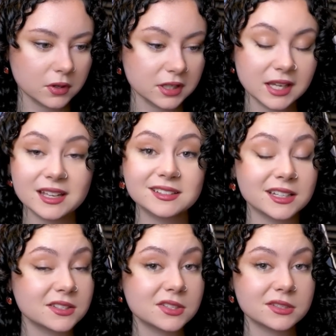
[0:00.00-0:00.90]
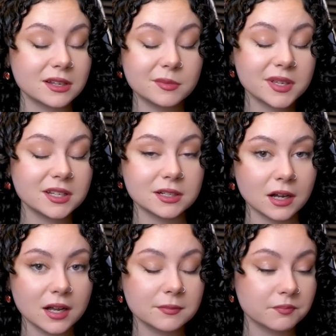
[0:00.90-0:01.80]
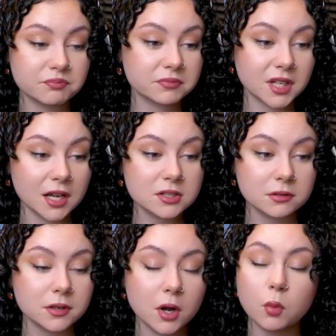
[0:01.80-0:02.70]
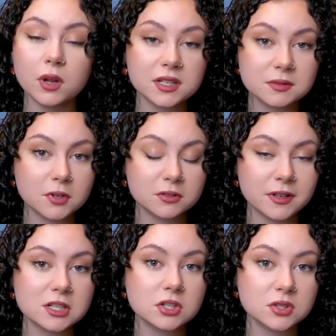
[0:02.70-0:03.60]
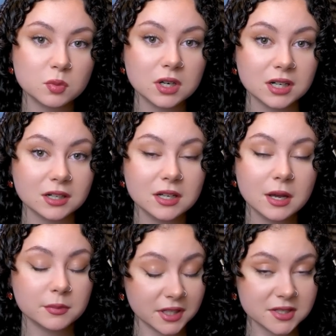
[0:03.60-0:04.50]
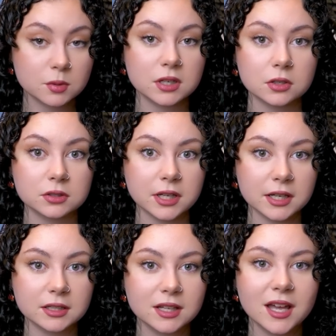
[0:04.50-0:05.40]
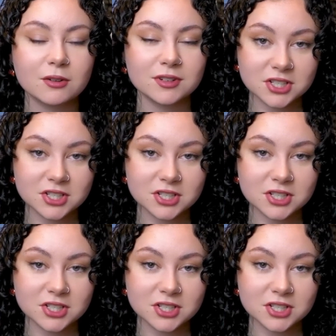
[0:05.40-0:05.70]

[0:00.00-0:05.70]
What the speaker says: But again, that's an opinion. I don't know what his motivations were, but that's what it looked like.